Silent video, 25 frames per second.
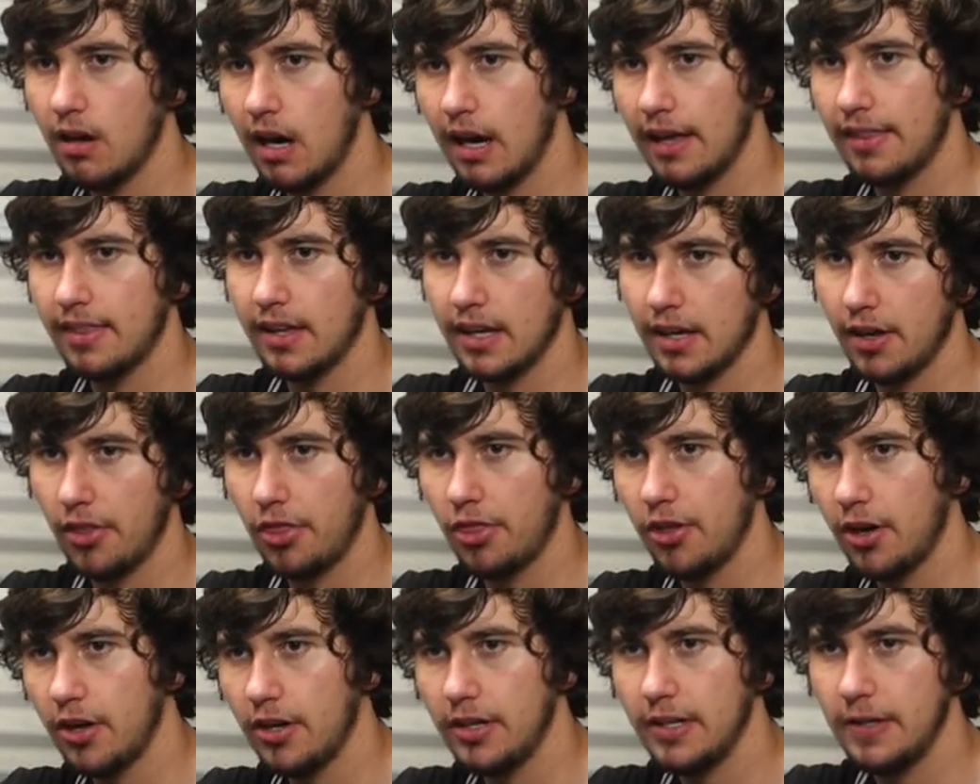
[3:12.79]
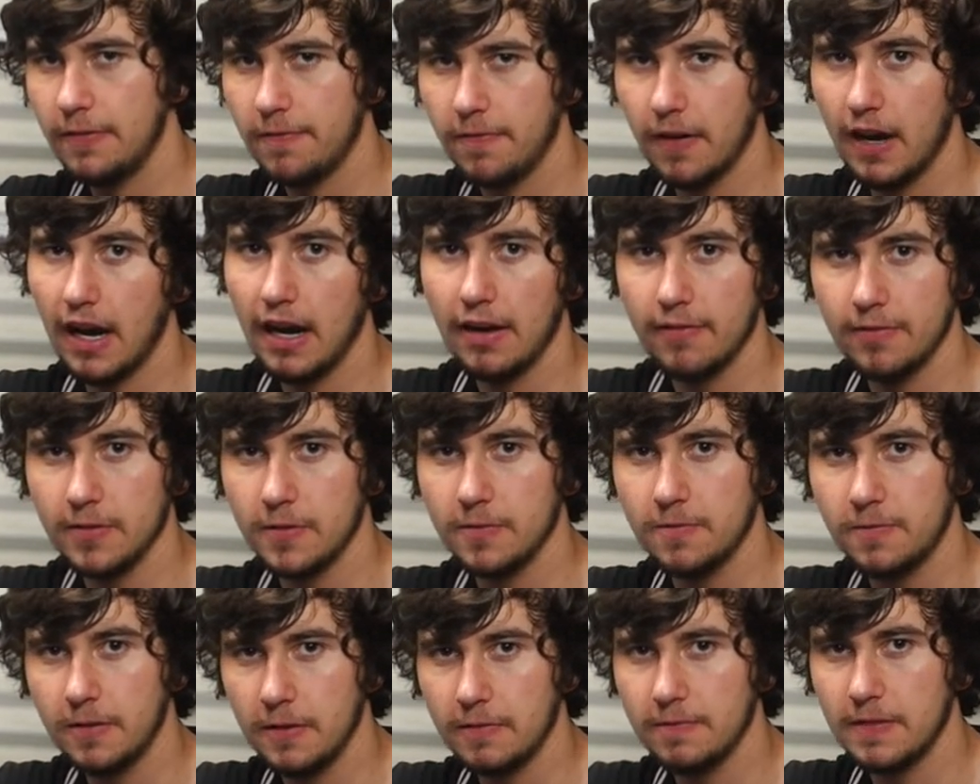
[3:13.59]
I think, 35
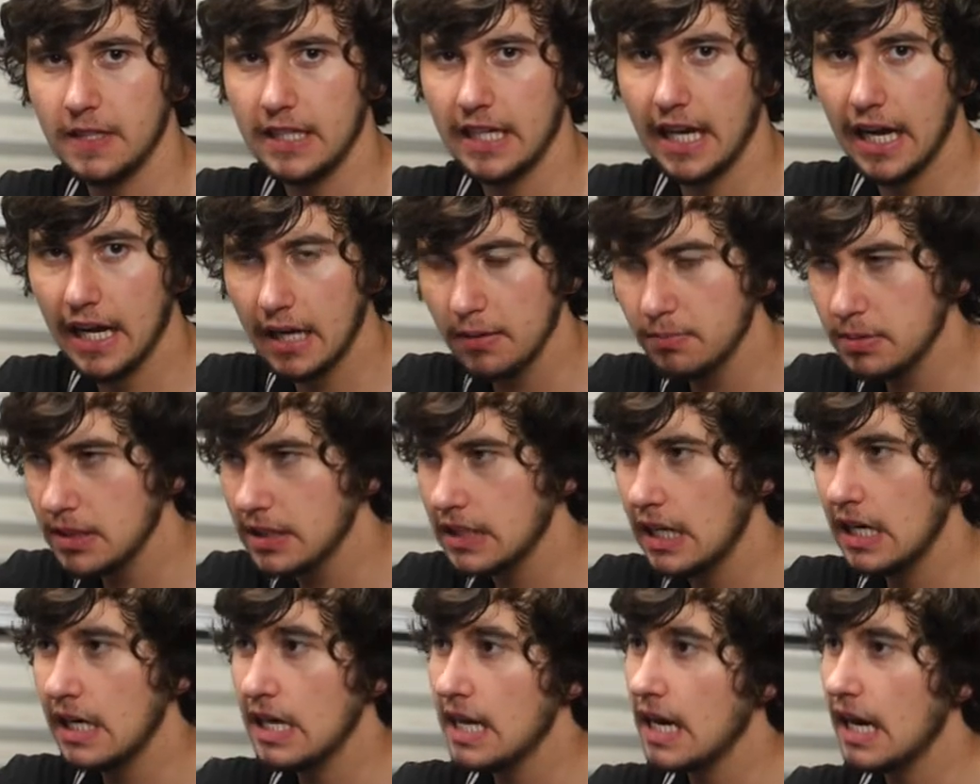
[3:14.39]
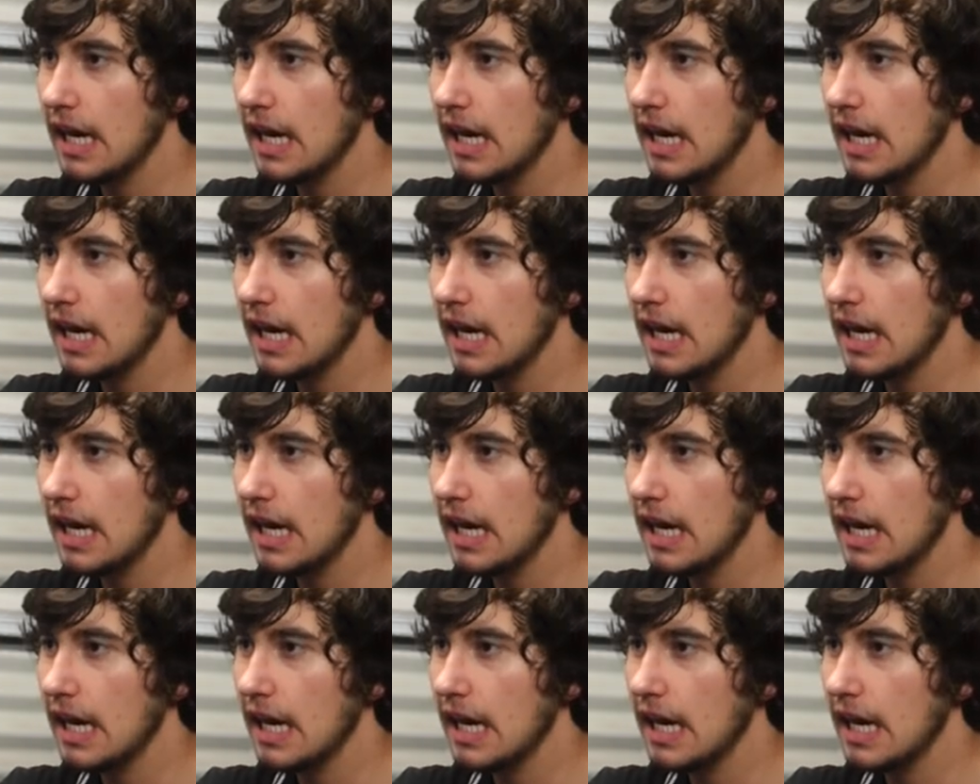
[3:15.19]
and 50 amps.